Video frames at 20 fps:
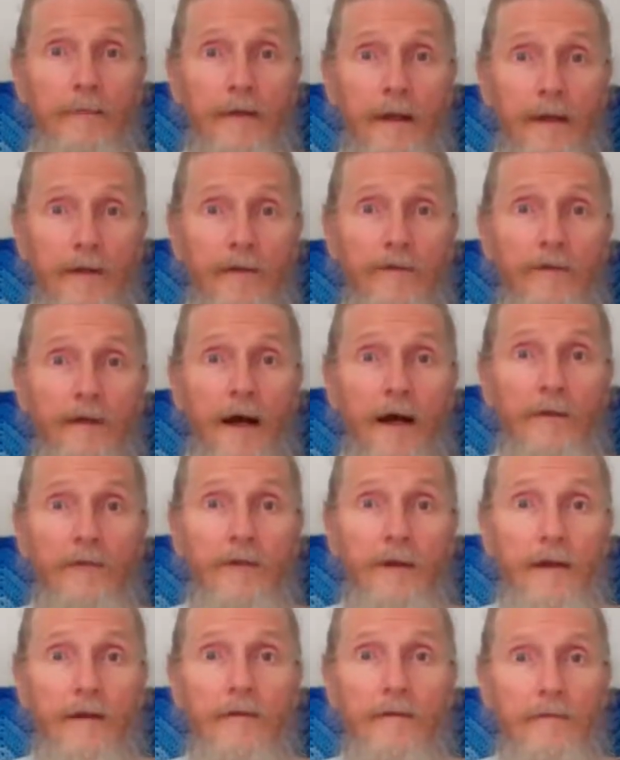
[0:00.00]
And it's not
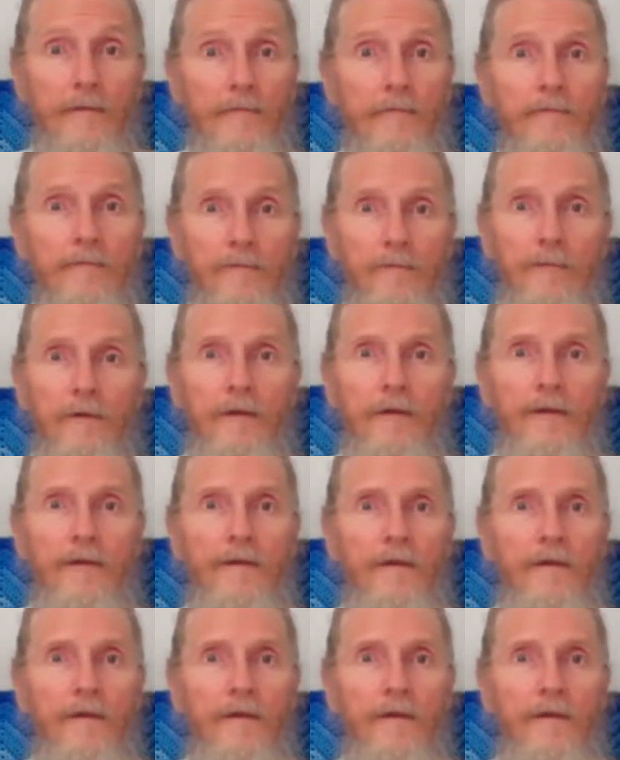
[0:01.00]
that we